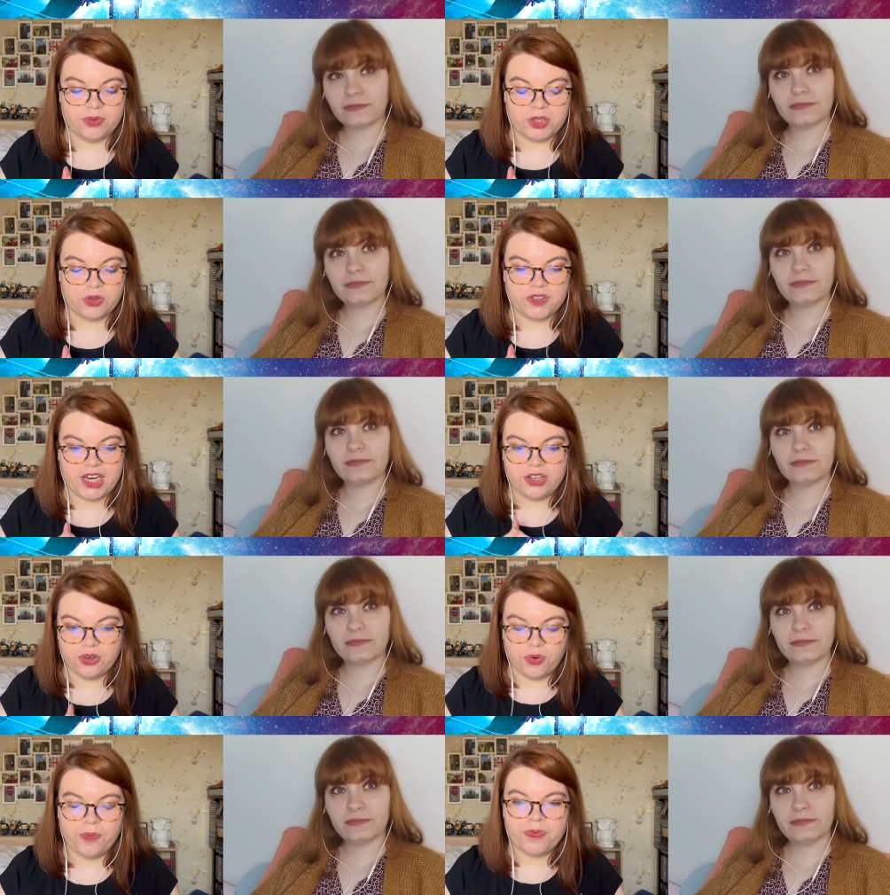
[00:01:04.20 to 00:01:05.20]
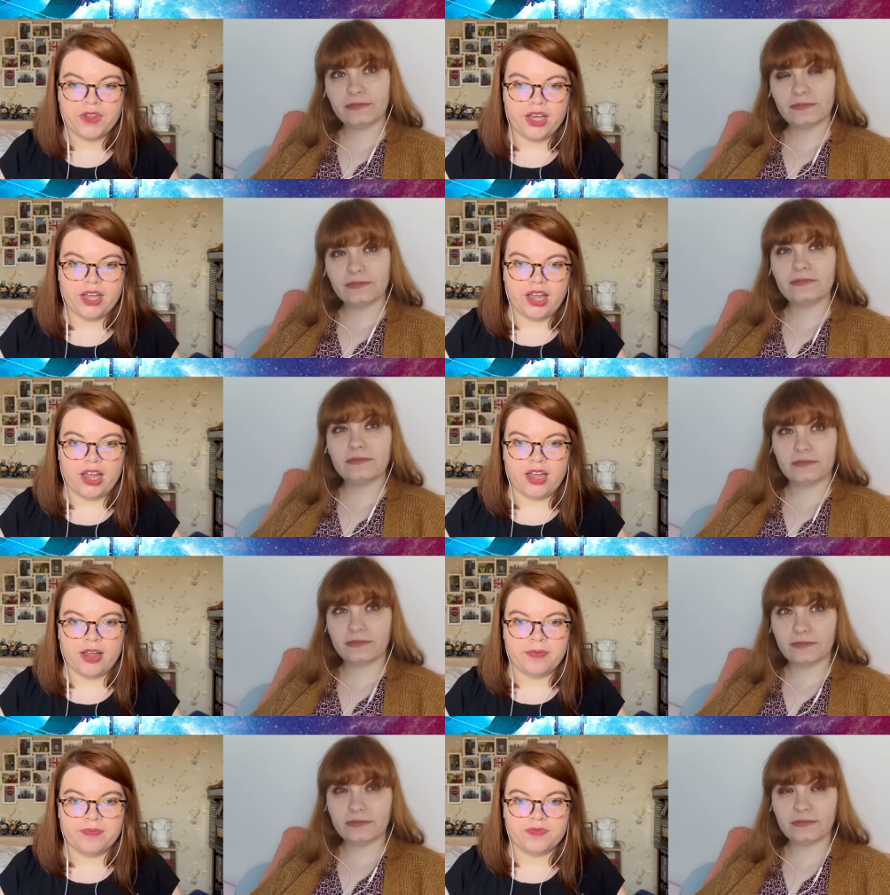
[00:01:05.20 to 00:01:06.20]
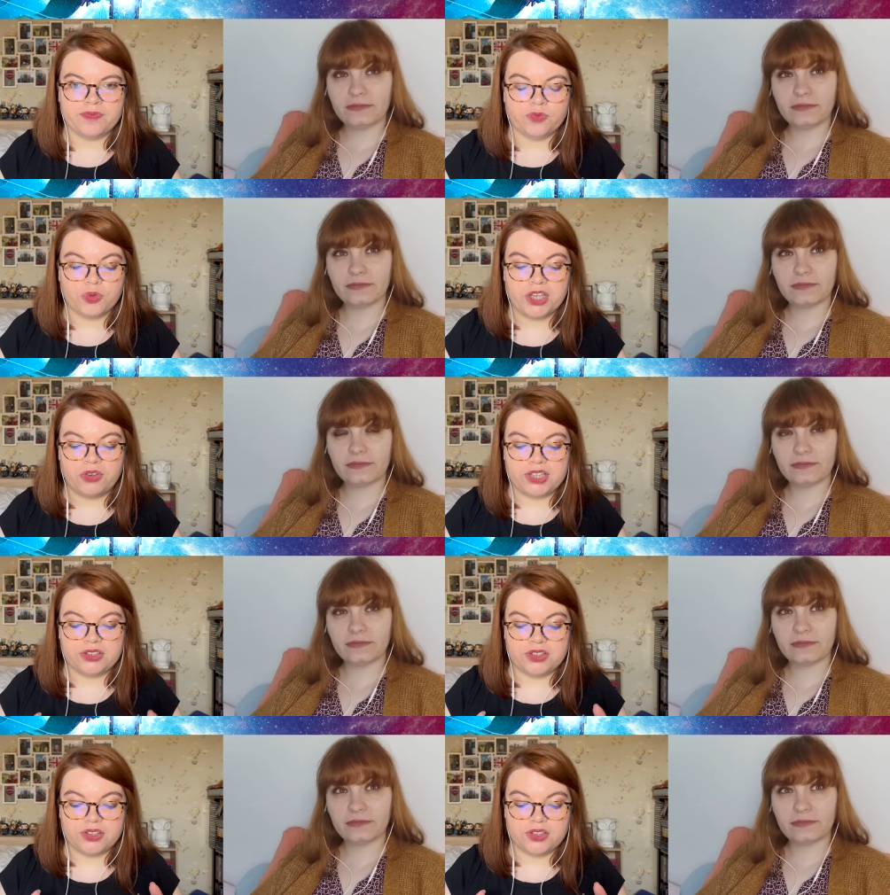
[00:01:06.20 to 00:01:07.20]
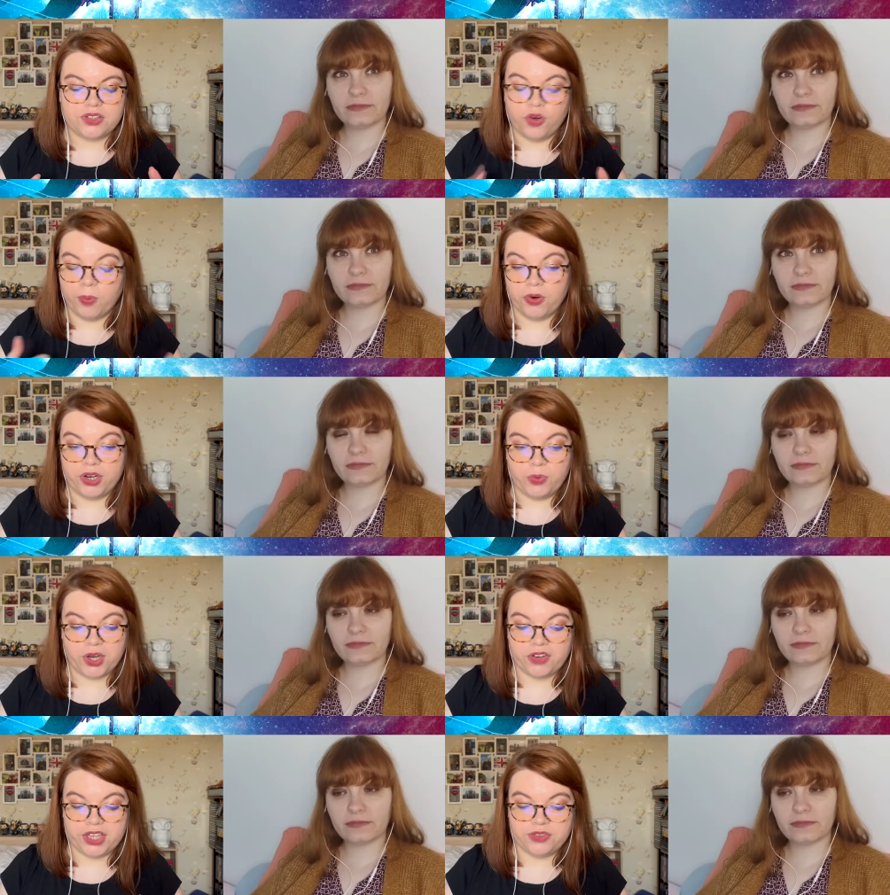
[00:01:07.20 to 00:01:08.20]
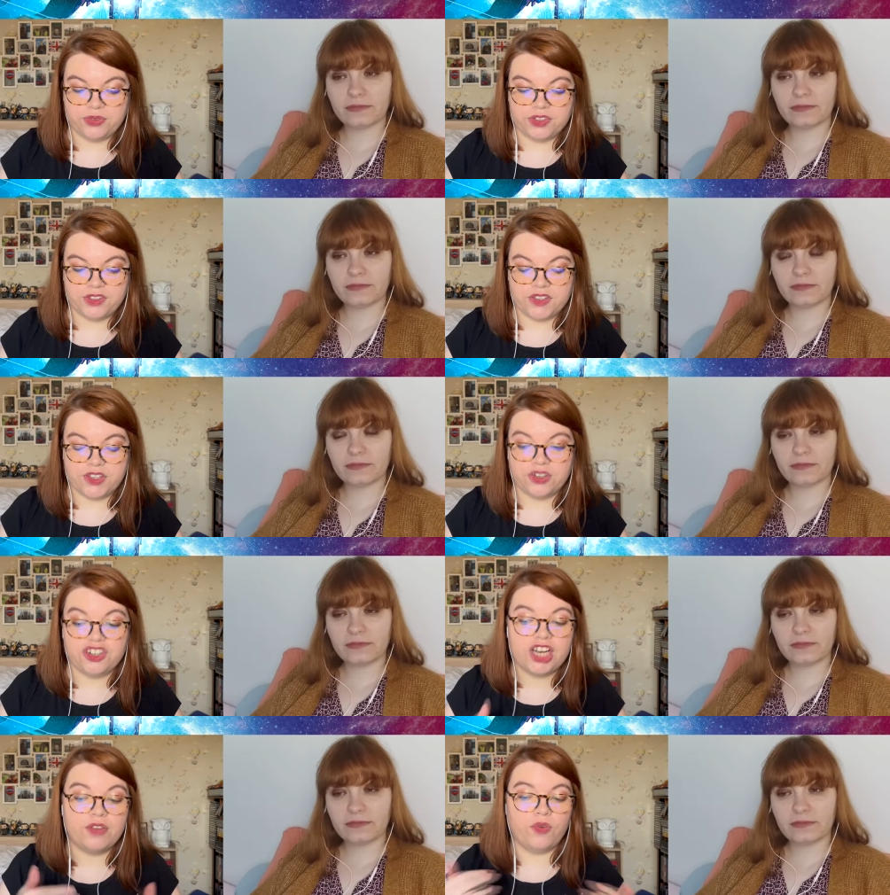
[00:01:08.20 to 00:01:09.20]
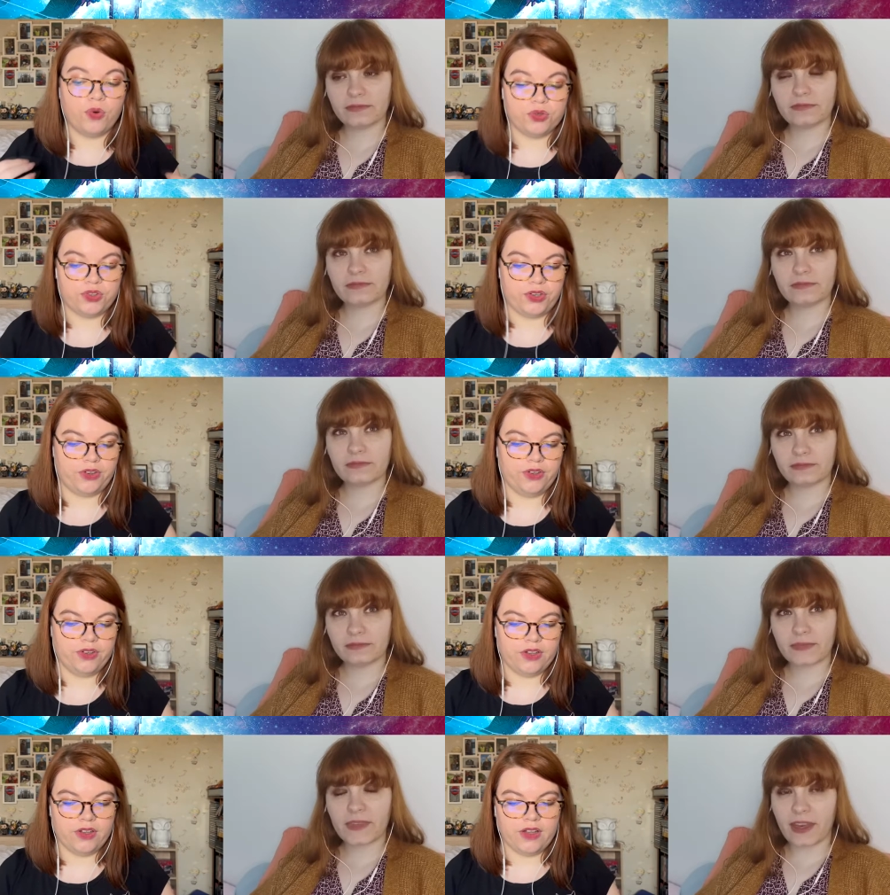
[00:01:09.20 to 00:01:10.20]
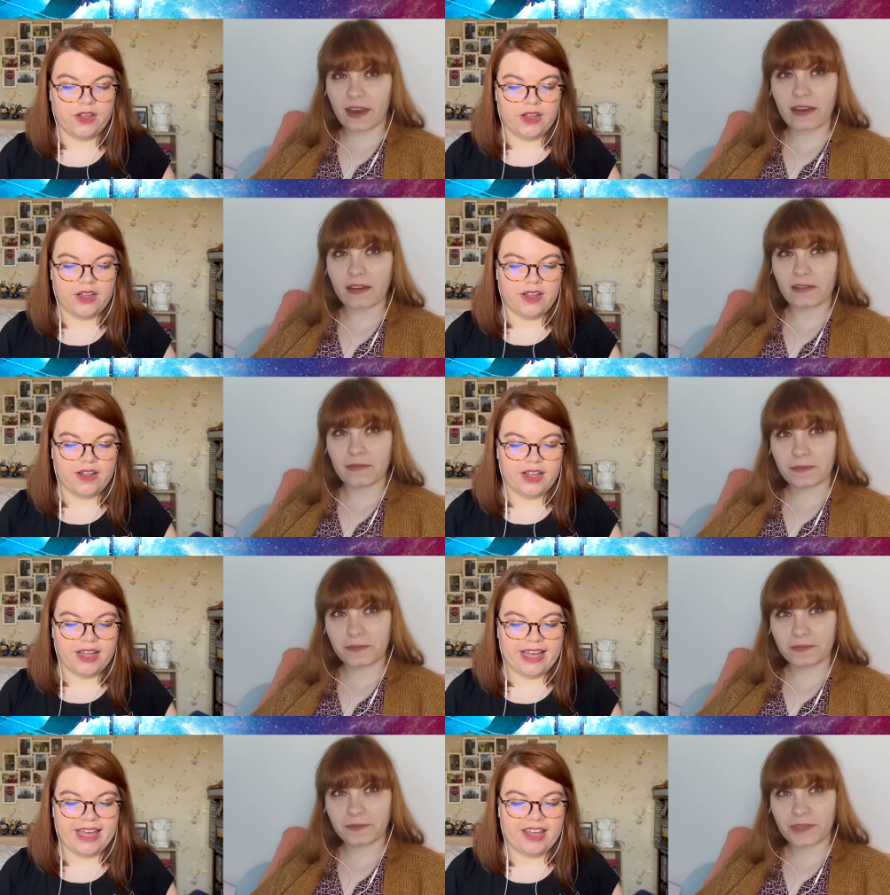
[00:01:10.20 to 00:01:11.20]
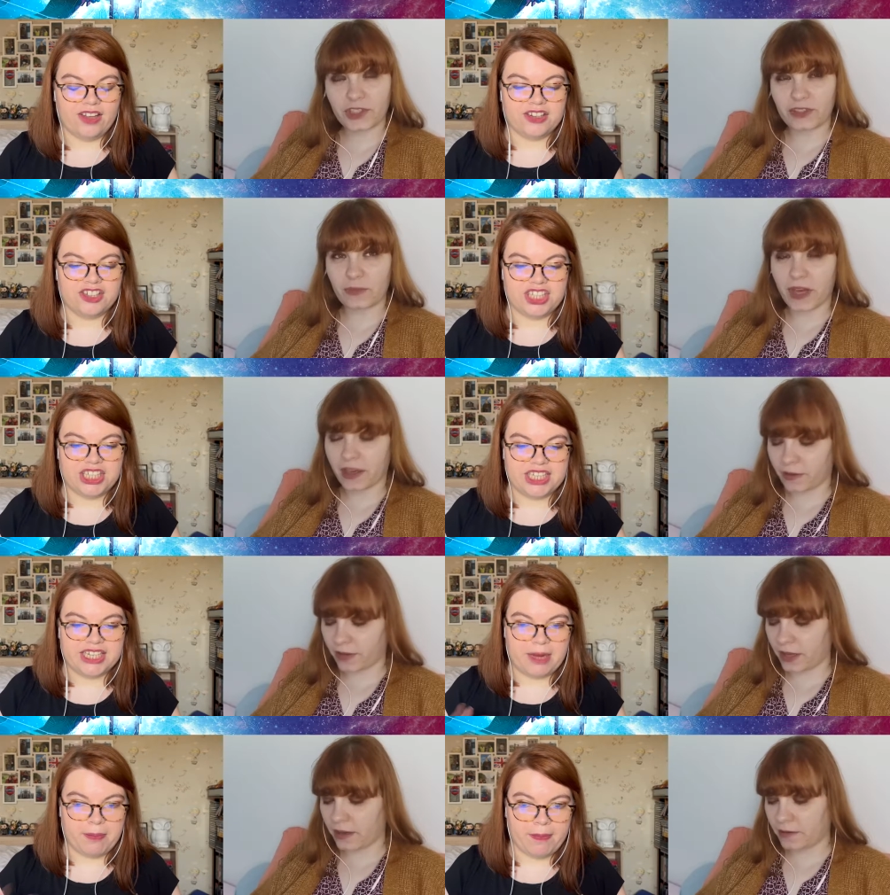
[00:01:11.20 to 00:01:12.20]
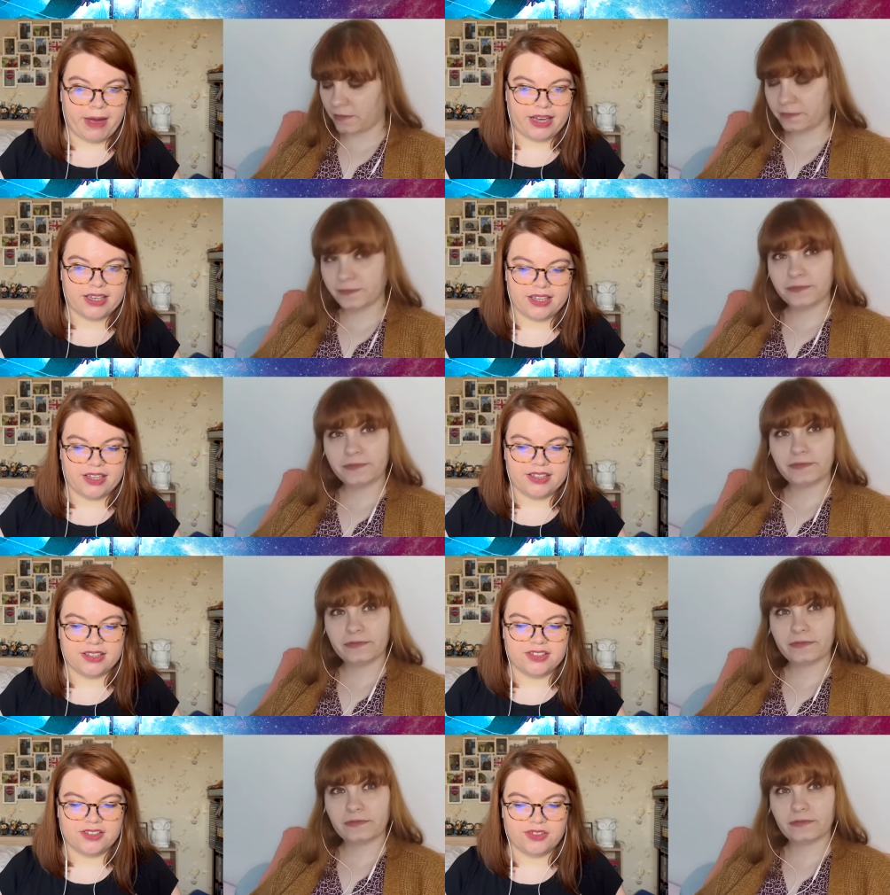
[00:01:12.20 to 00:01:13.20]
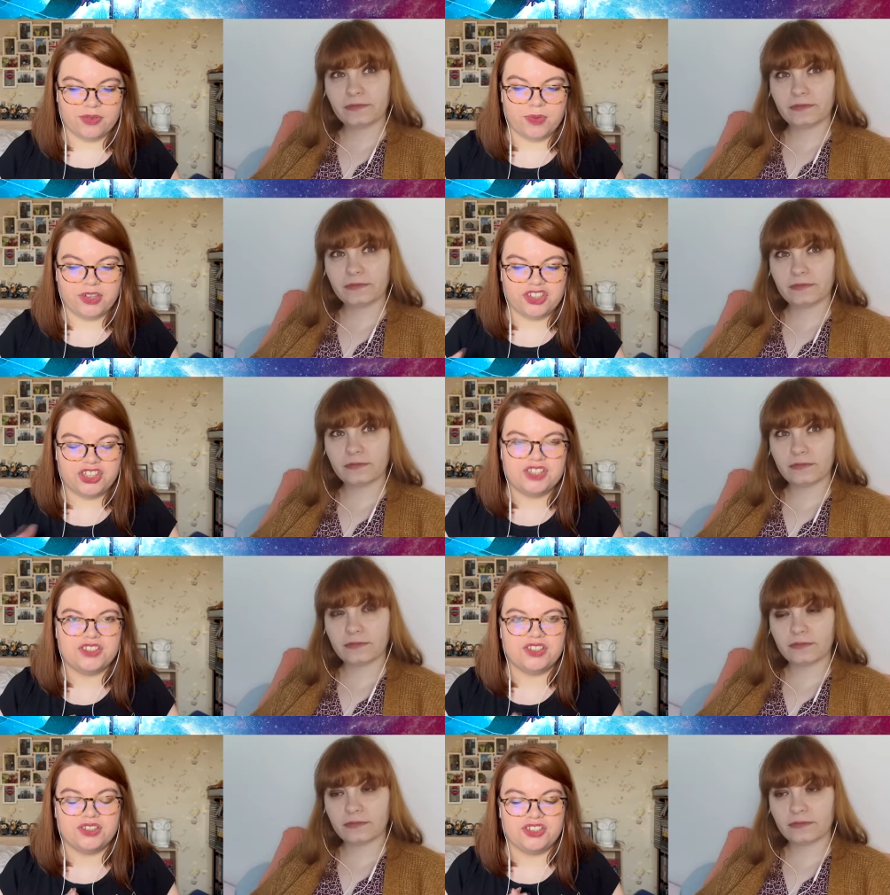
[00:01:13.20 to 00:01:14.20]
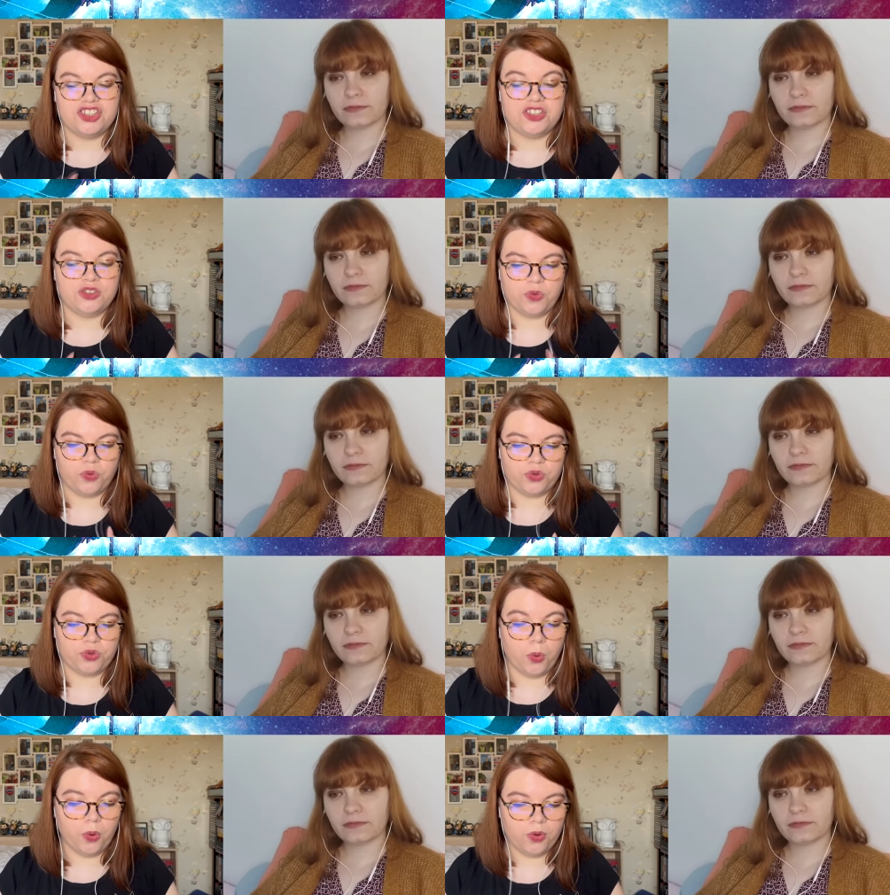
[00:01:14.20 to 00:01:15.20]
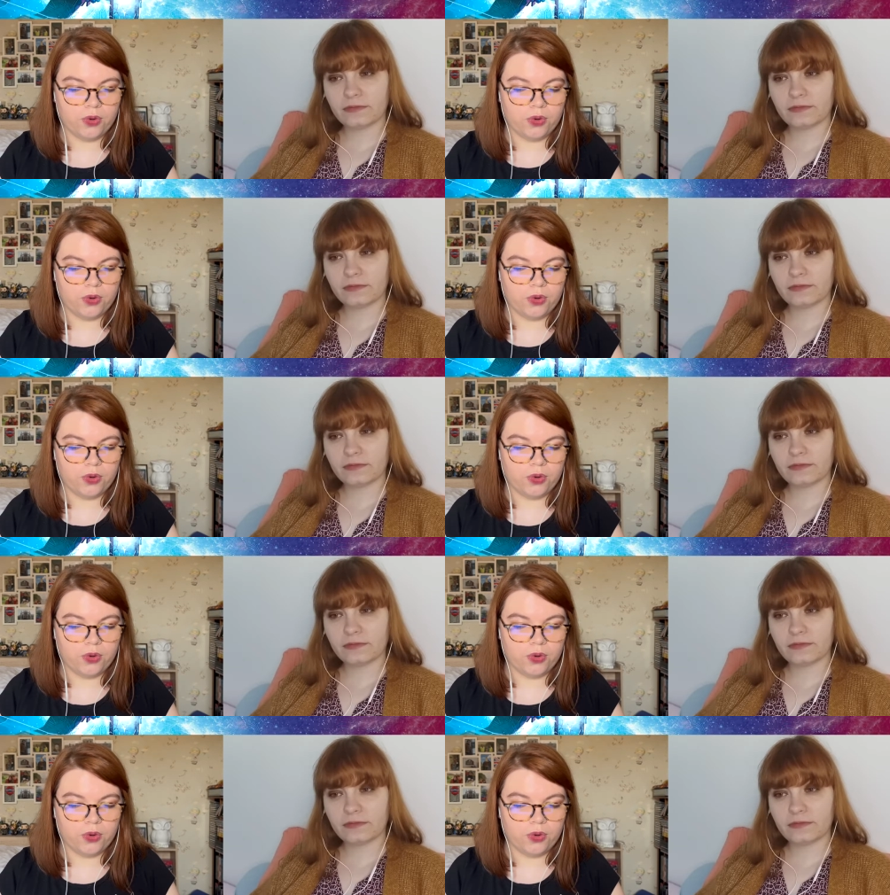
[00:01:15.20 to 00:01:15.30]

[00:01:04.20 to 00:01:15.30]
Speaker 1: because I know um, we're going normally we're going to see uh, Jane Foster.
Speaker 2: Yeah. And she's she back. came okay.
Speaker 1: back, and uh, but she's uh, she's too sore.